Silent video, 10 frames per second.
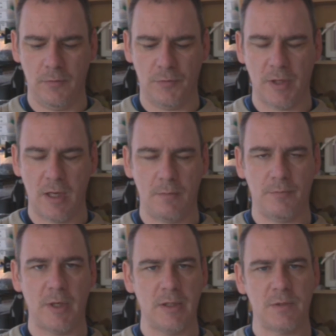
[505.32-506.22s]
that
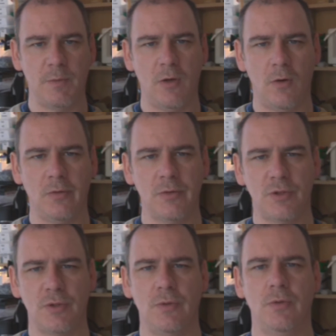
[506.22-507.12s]
brings me on
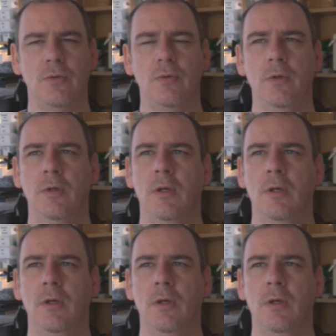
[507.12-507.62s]
to